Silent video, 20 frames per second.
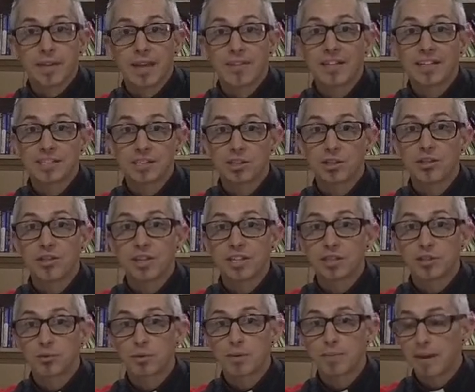And that's a good
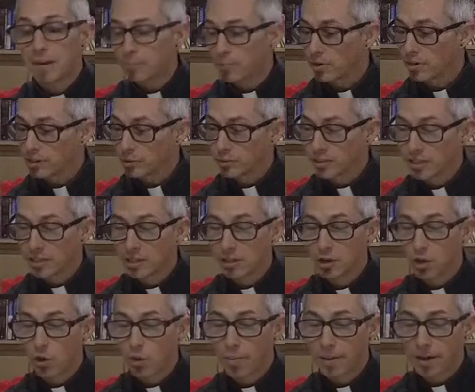thing to remember as we
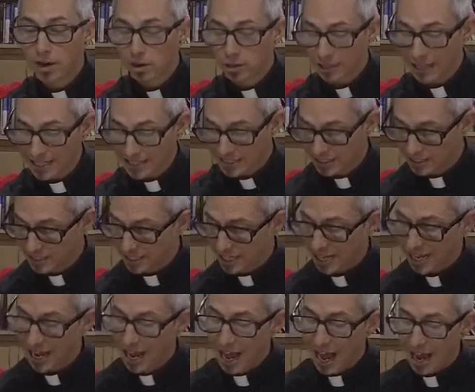go about our lesson
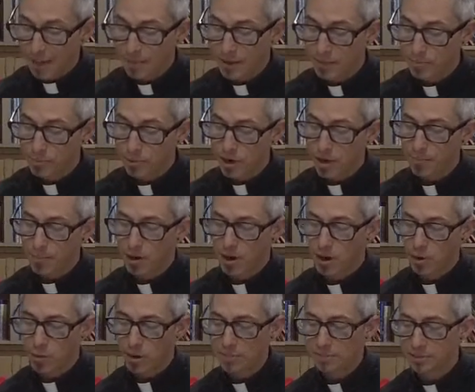today. I'm going to put up on
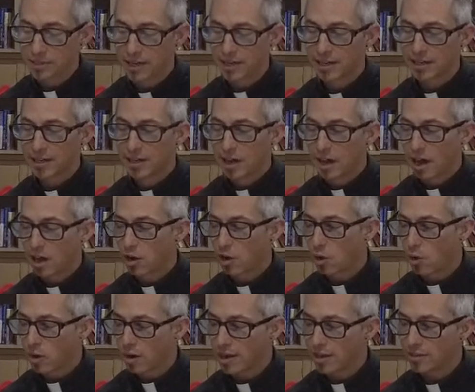our website a
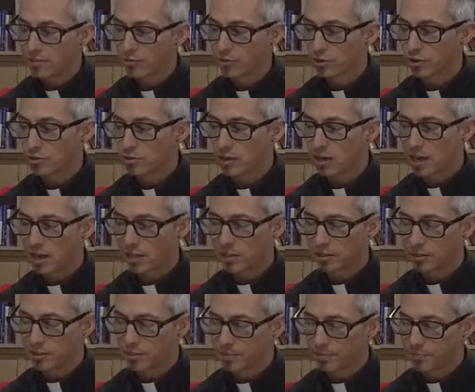coin for you to
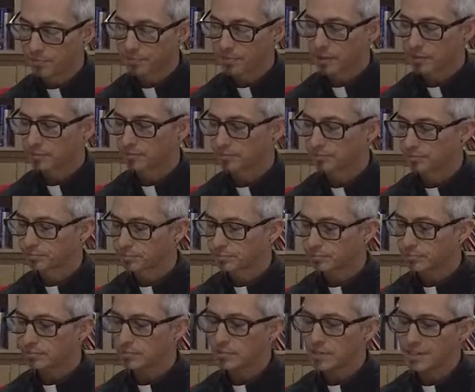color.
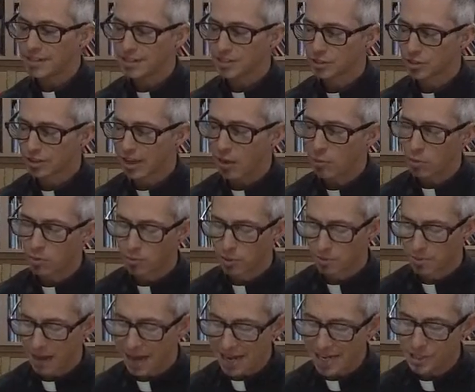So that will
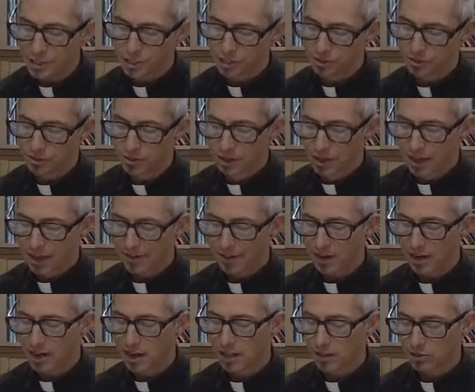remind you. I've
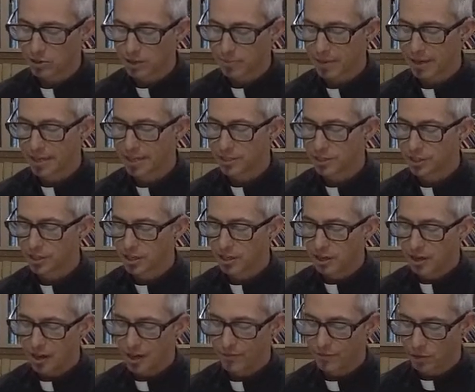got a coloring page
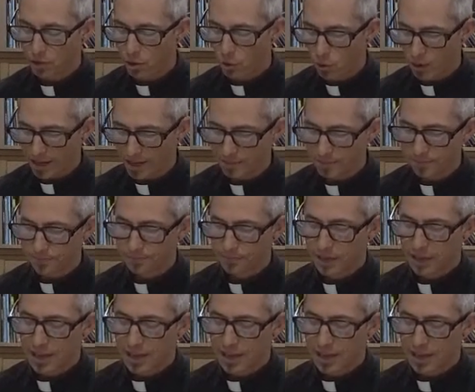of a coin.